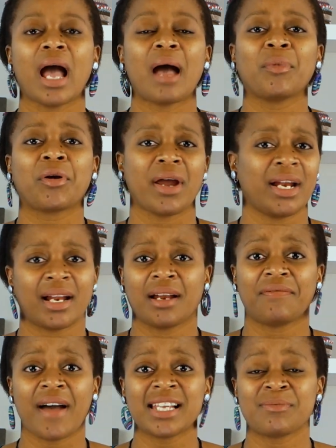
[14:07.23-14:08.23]
I'm great at
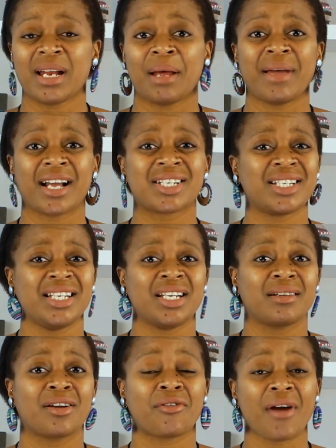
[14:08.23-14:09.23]
advice, but I'm
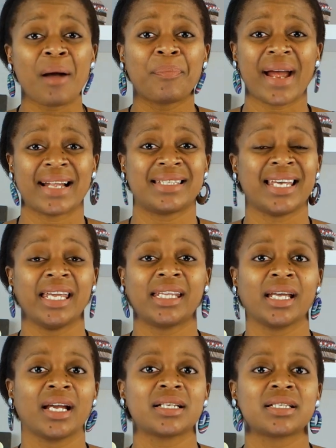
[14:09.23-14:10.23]
actually crap at
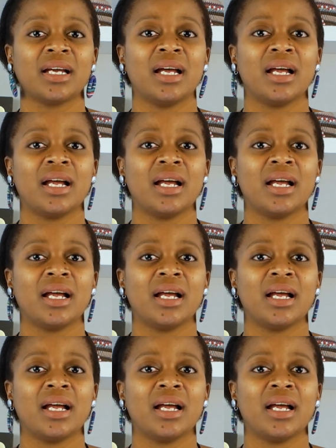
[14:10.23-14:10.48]
taking it?